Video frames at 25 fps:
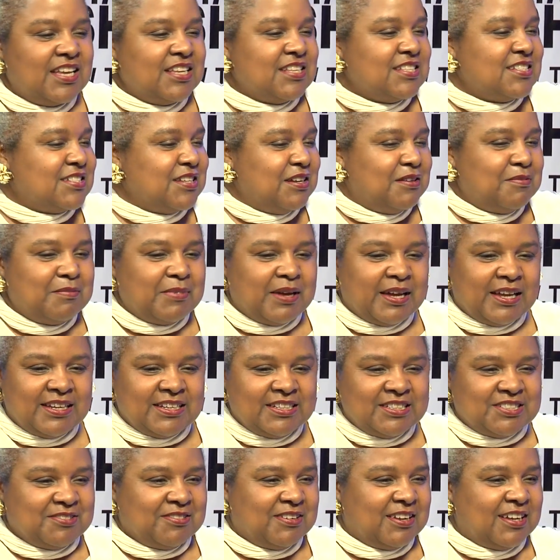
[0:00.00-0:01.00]

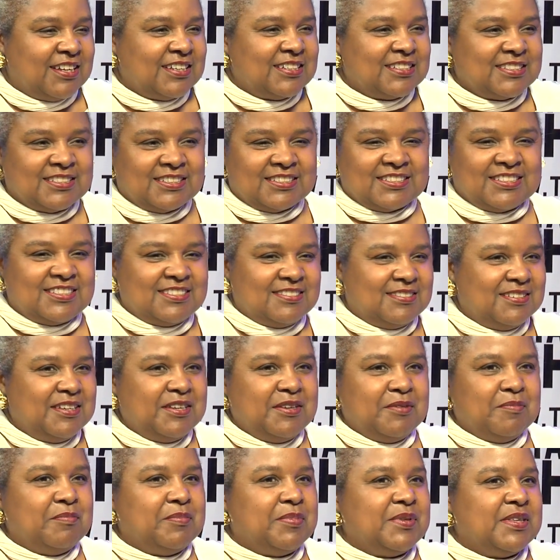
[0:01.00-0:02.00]
somebody trying to
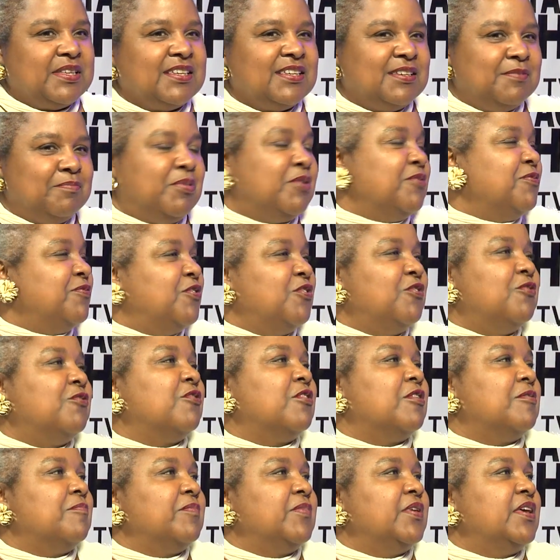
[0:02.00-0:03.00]

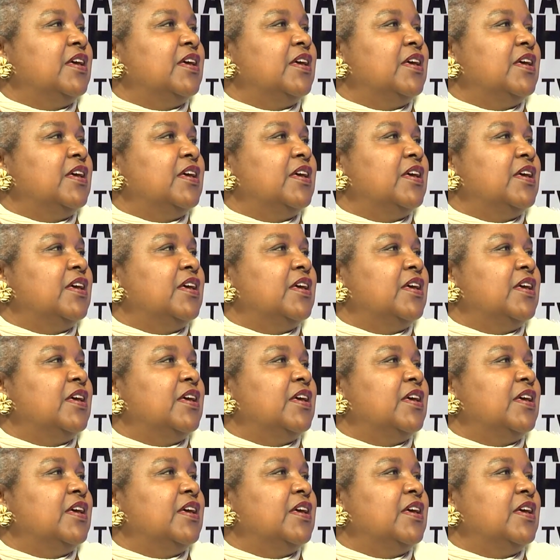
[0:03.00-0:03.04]
perform.